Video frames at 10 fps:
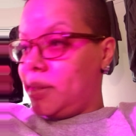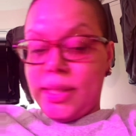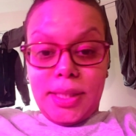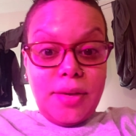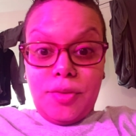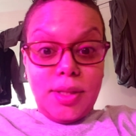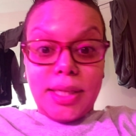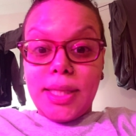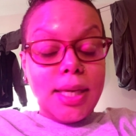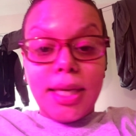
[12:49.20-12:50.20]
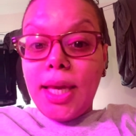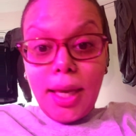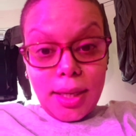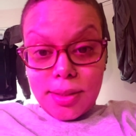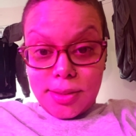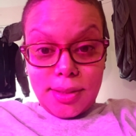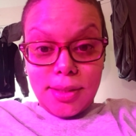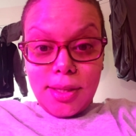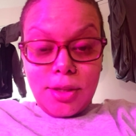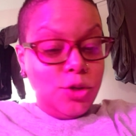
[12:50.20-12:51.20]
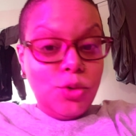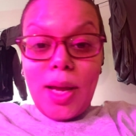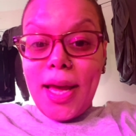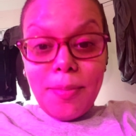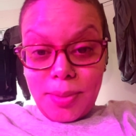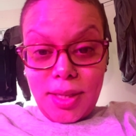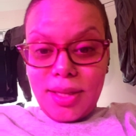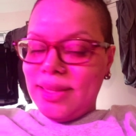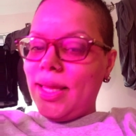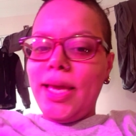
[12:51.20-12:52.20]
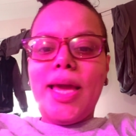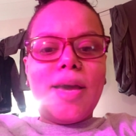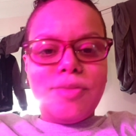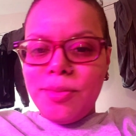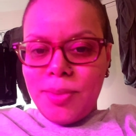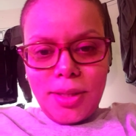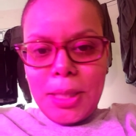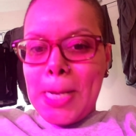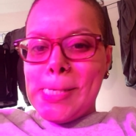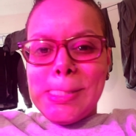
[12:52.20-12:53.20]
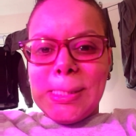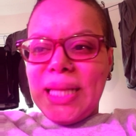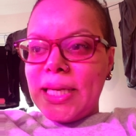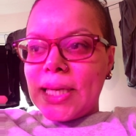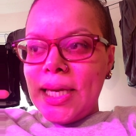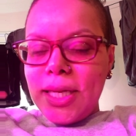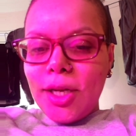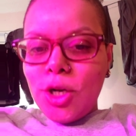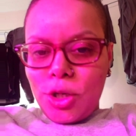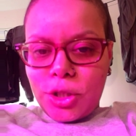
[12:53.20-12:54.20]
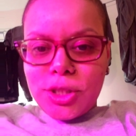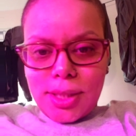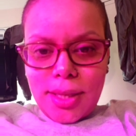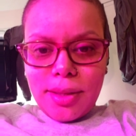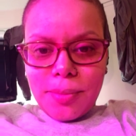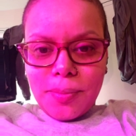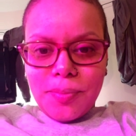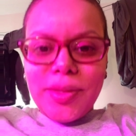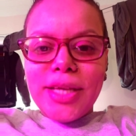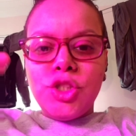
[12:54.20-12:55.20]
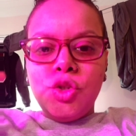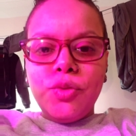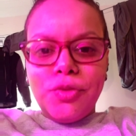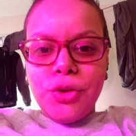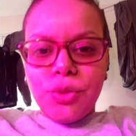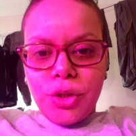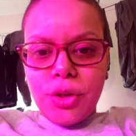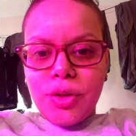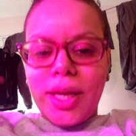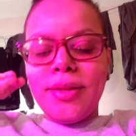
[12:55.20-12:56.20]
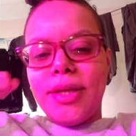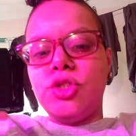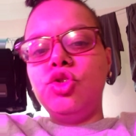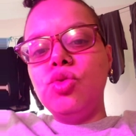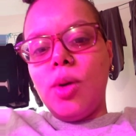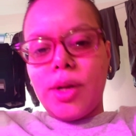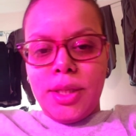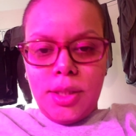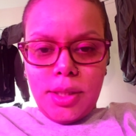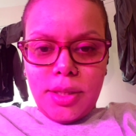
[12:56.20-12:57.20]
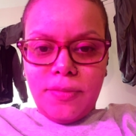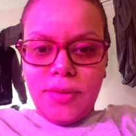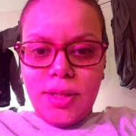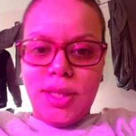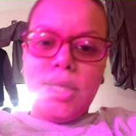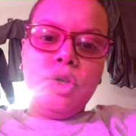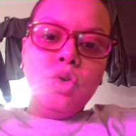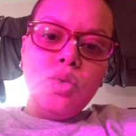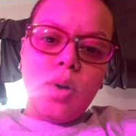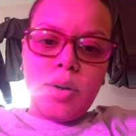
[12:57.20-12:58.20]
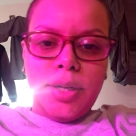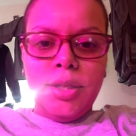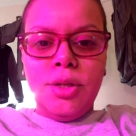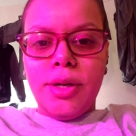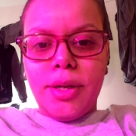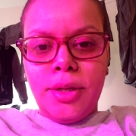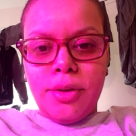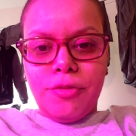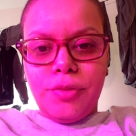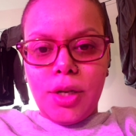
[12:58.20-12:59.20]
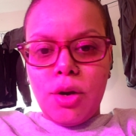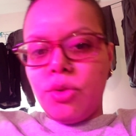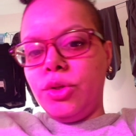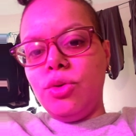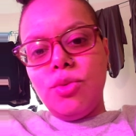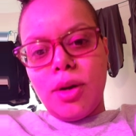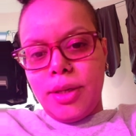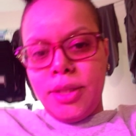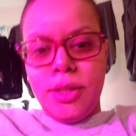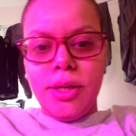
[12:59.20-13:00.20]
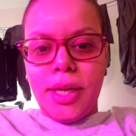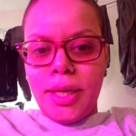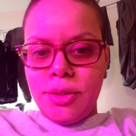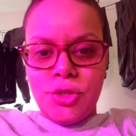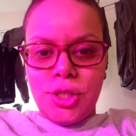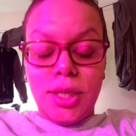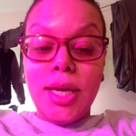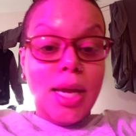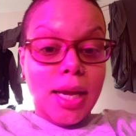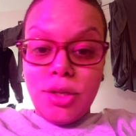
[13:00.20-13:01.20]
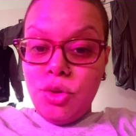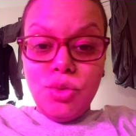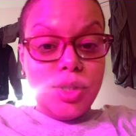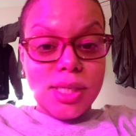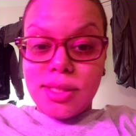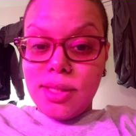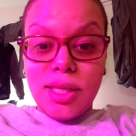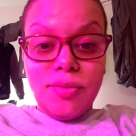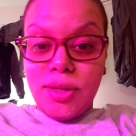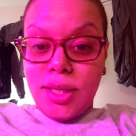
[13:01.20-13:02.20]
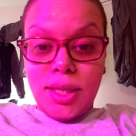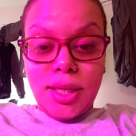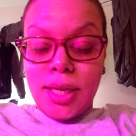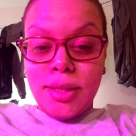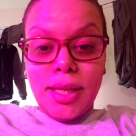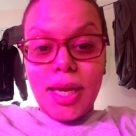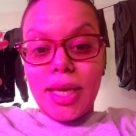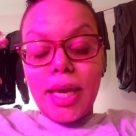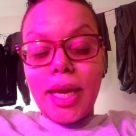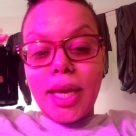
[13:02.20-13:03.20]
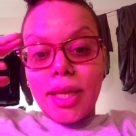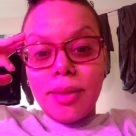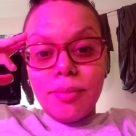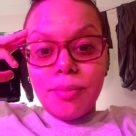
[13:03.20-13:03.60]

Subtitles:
Like they feel like they can't. You happy, they have to be like, it irks them that you feel good and that you are in your divinity, you are in your flow, you are in your energy, and you just living in it, and they can't